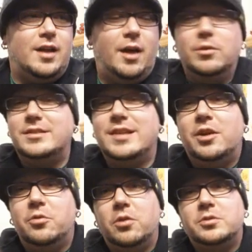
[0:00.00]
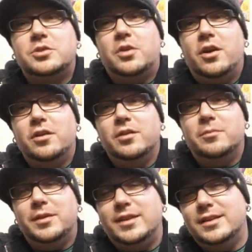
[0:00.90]
I would say grow stronger,
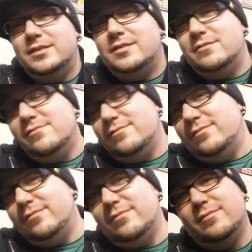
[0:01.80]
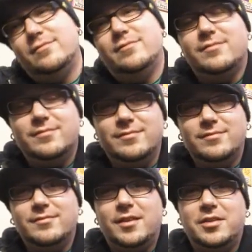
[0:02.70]
but these
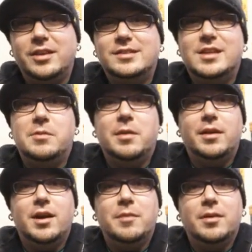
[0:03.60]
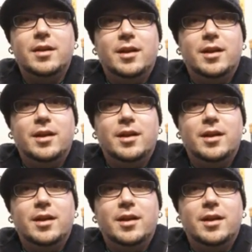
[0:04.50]
things keep coming up.